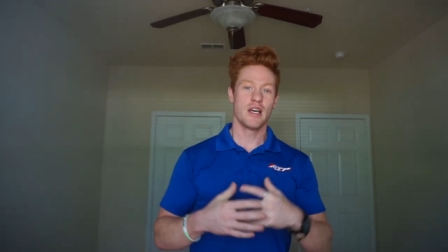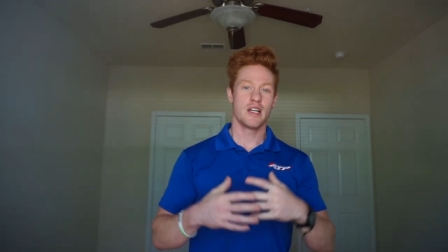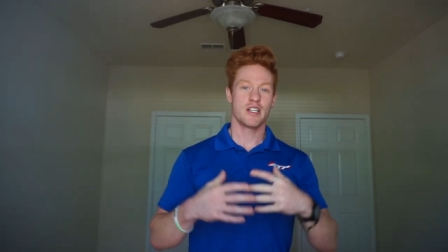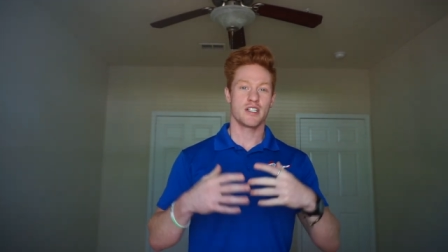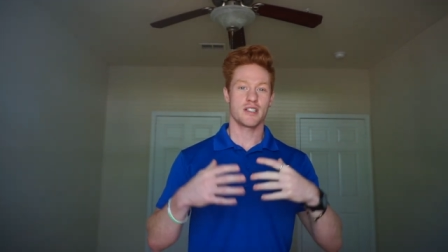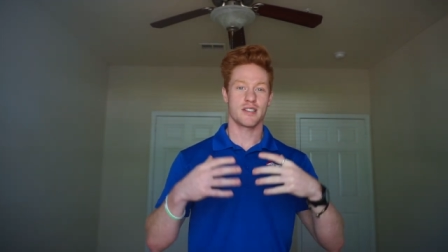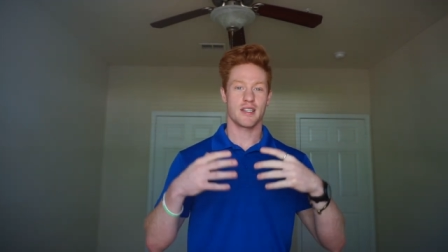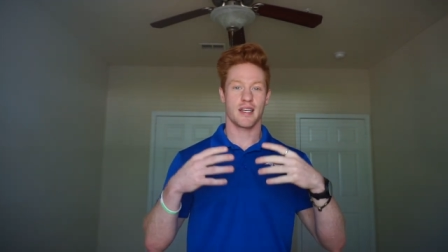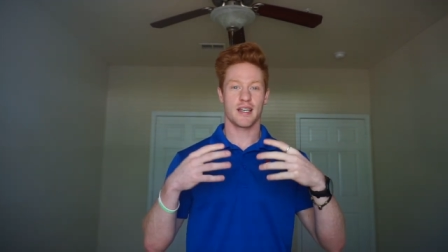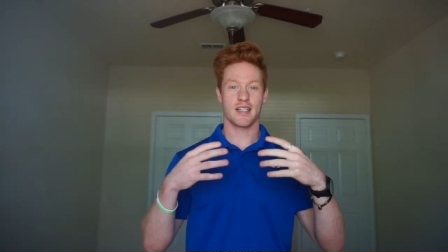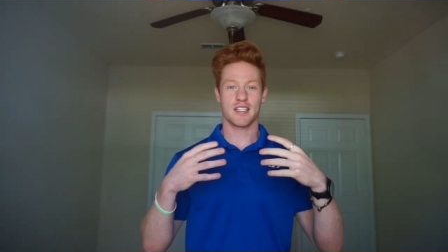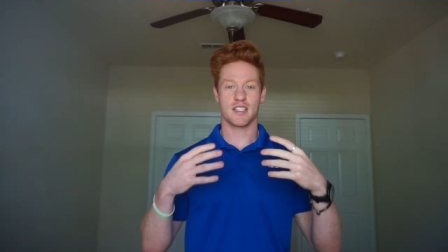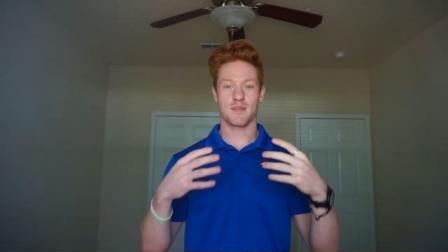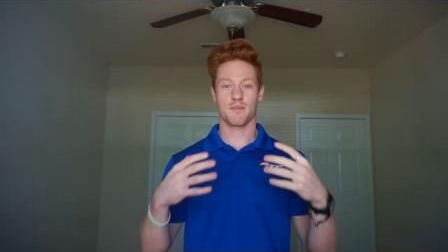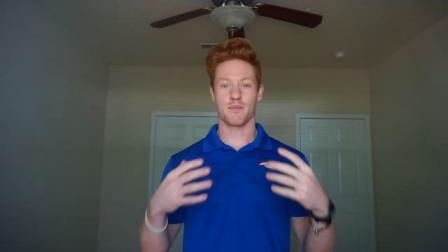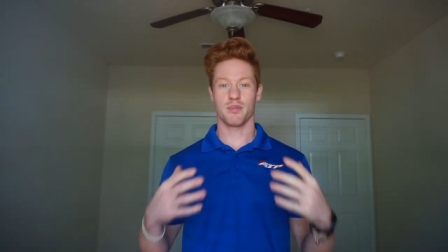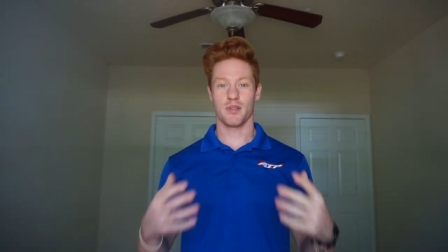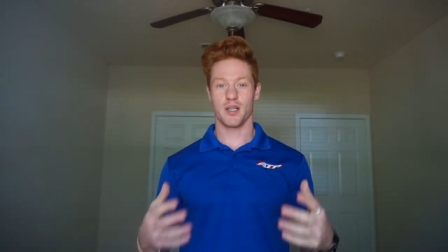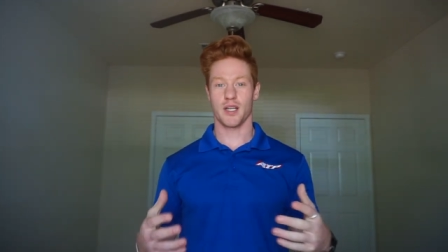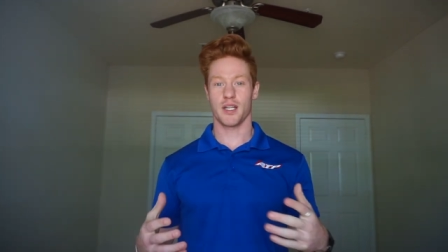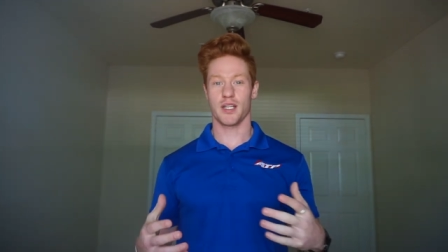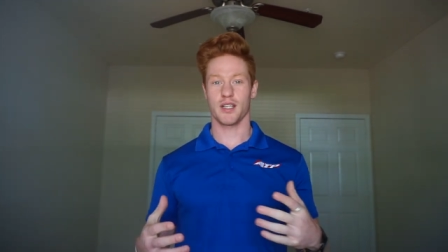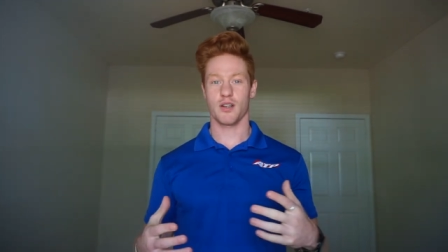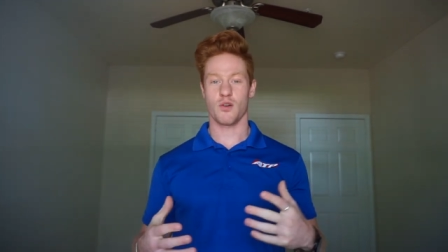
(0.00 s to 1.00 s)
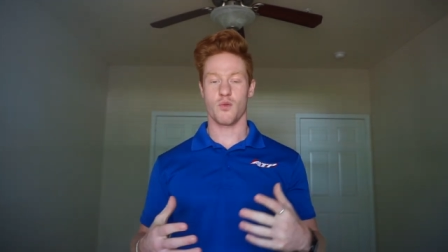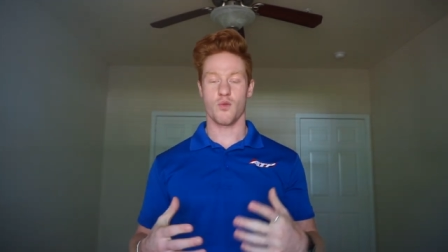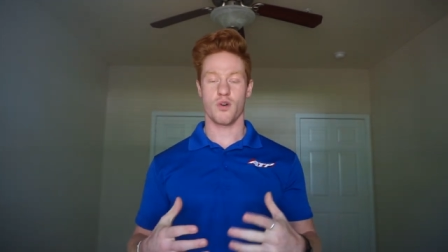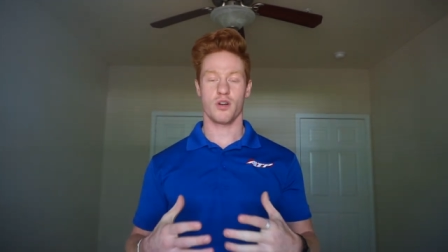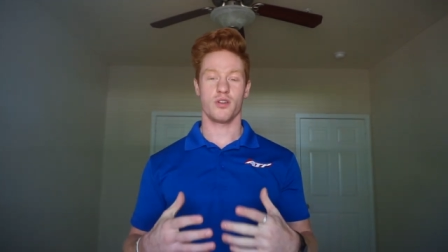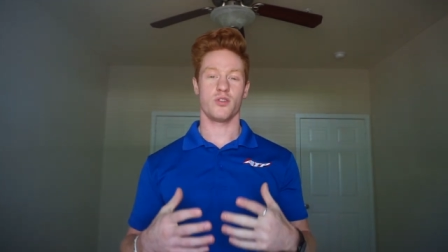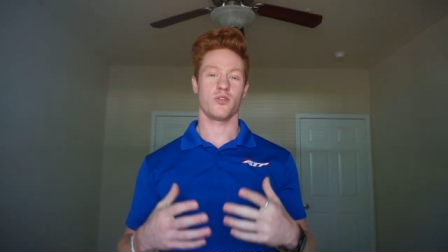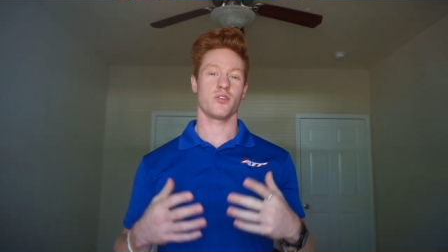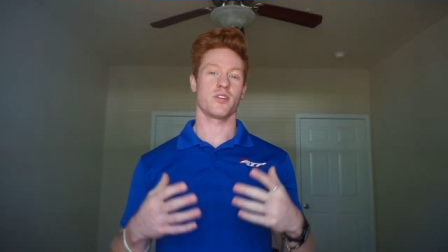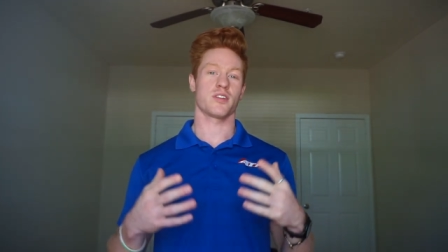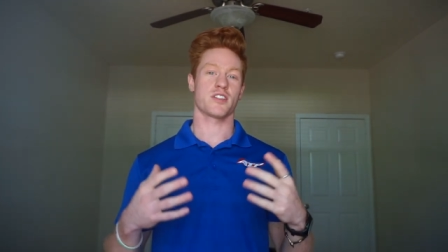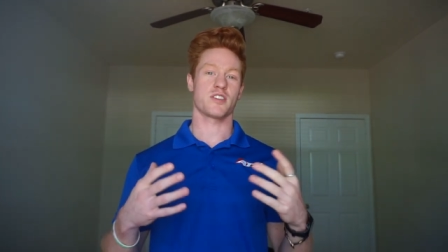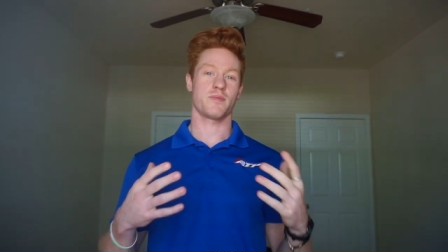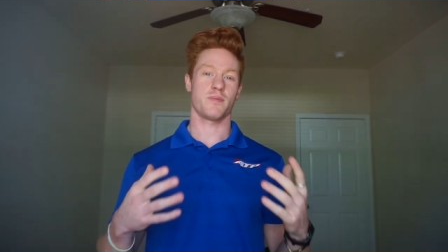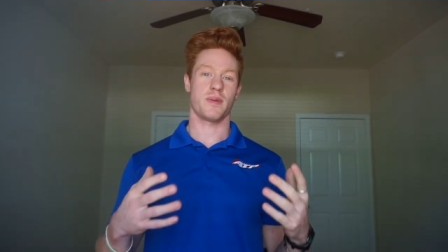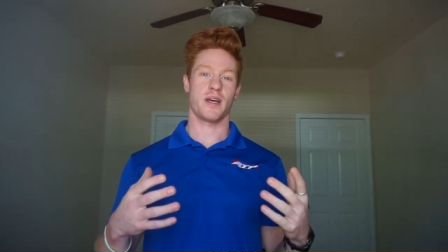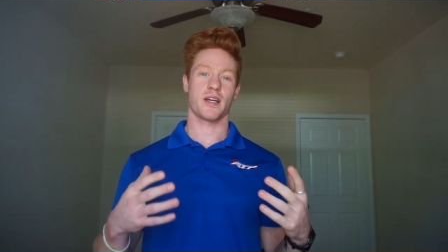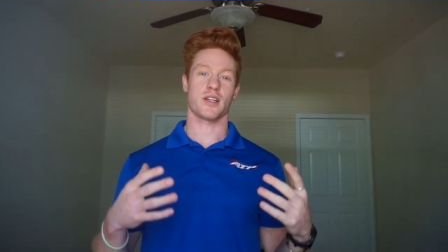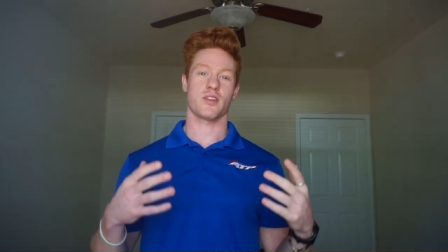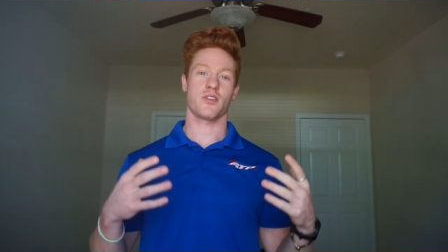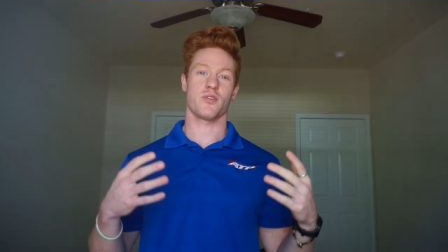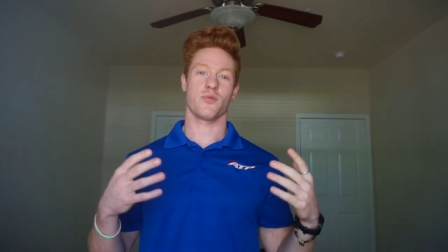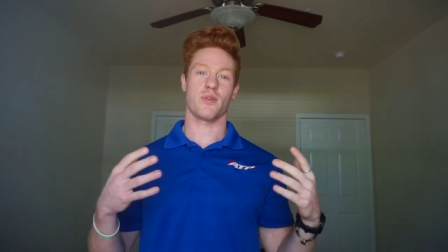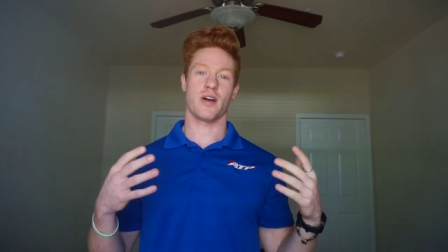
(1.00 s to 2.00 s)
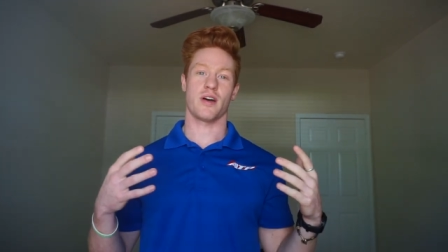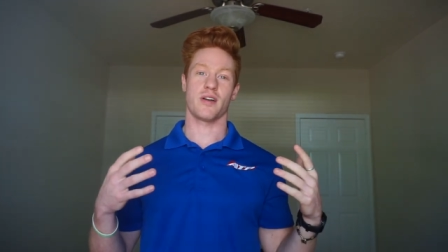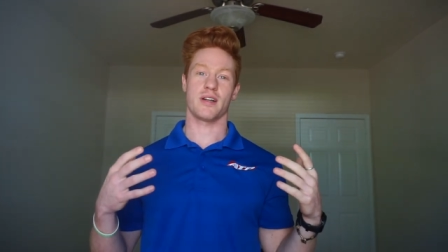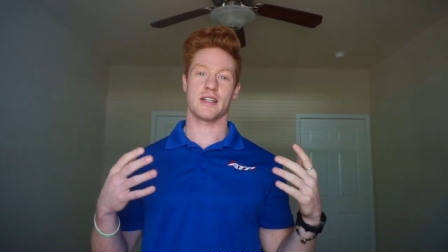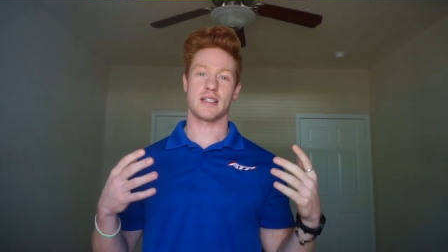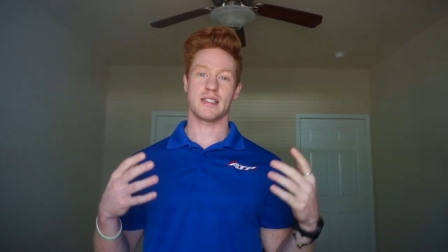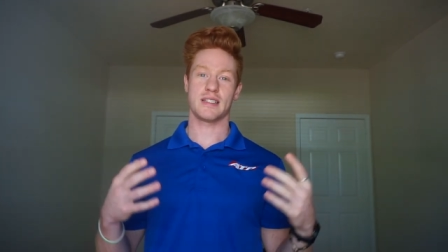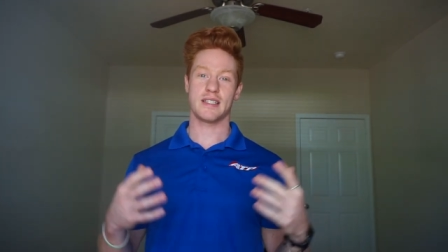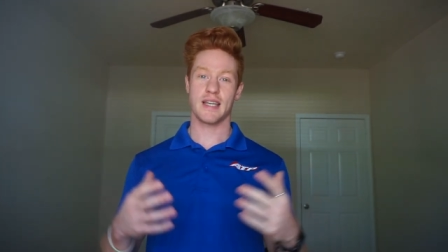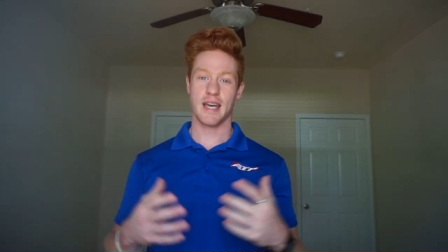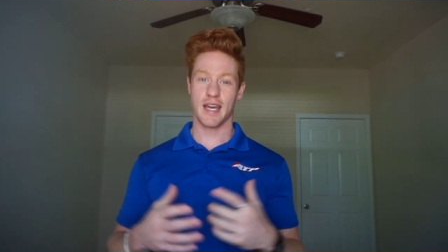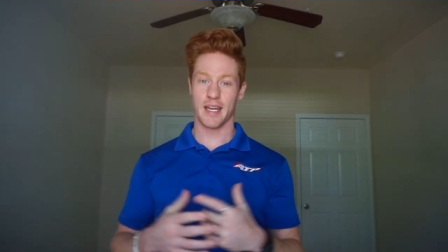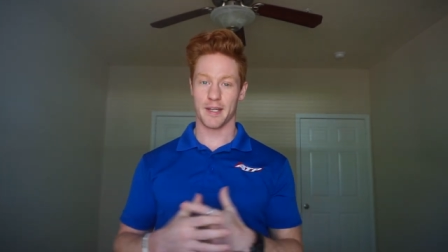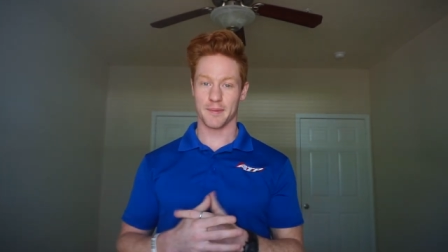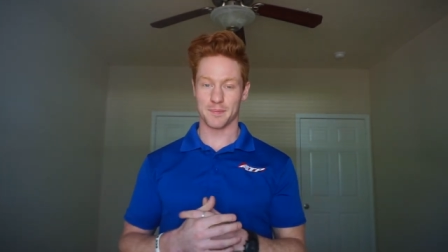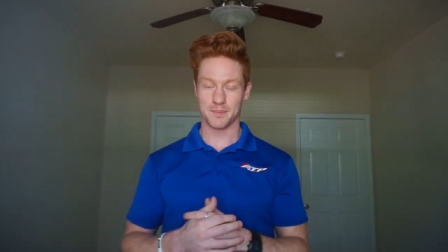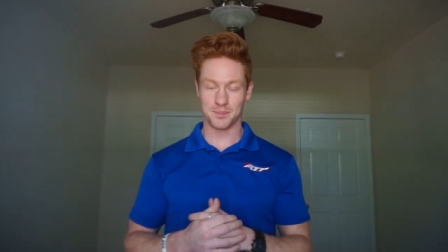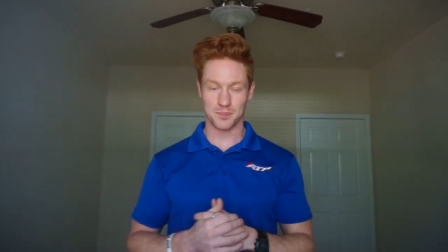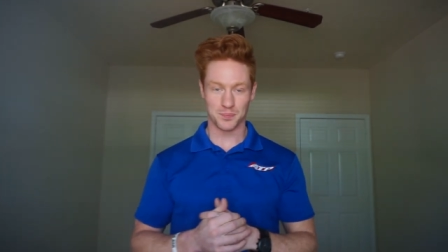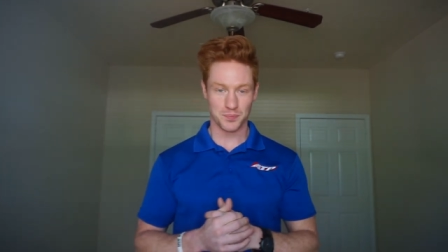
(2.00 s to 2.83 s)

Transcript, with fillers: just explaining what you can expect throughout a day.